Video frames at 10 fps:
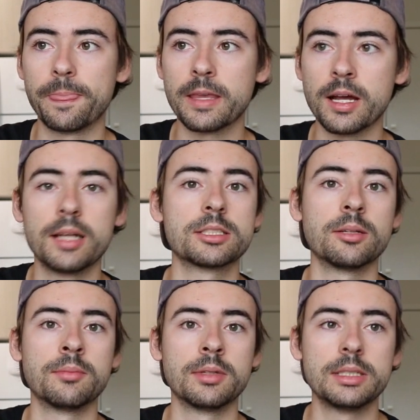
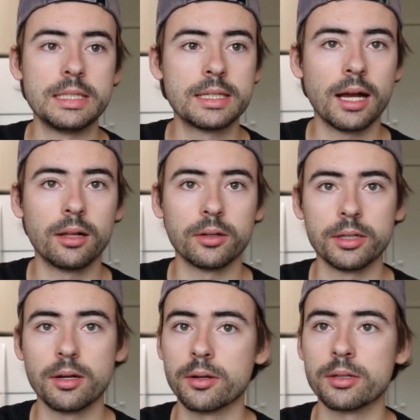custom decal
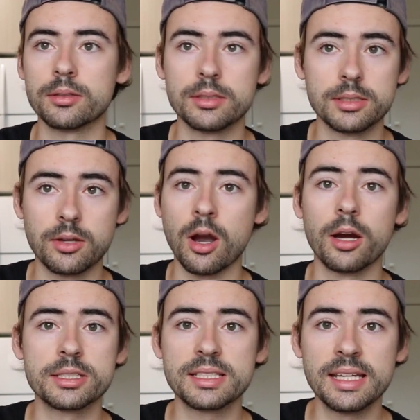or
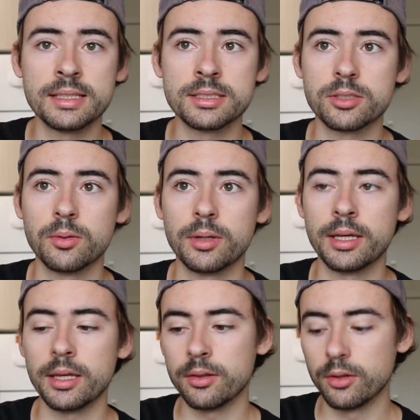car skins, so
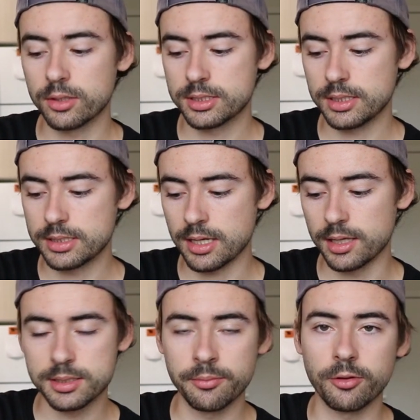it's
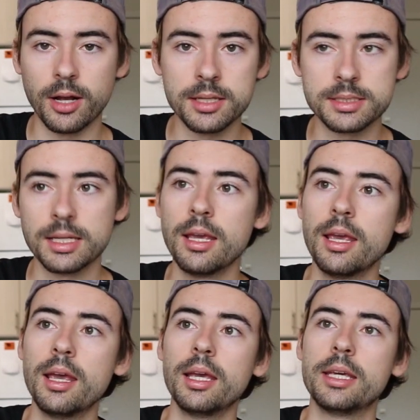custom for us.
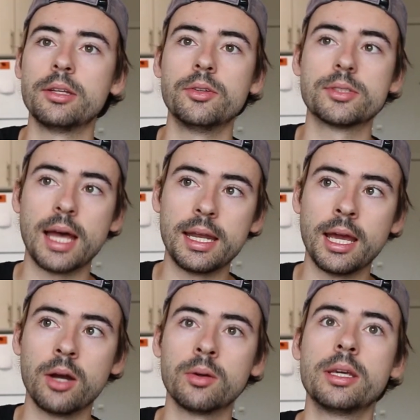He can use that
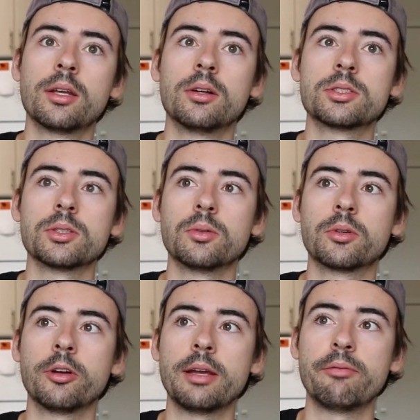now. He can also
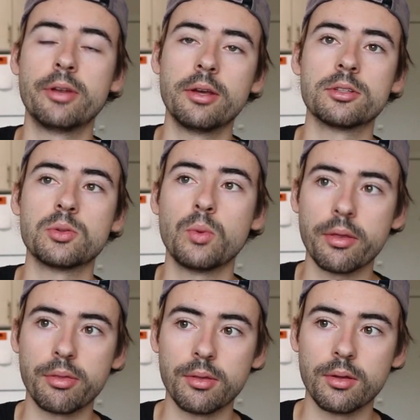create videos
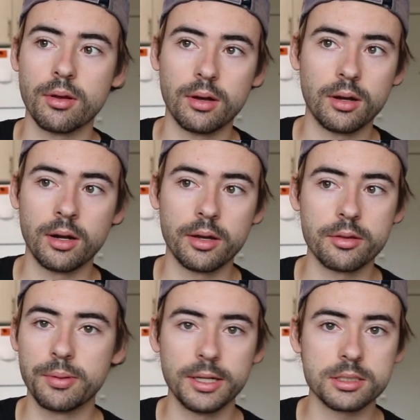with our
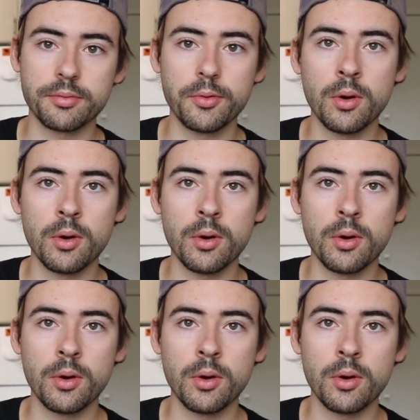other players if he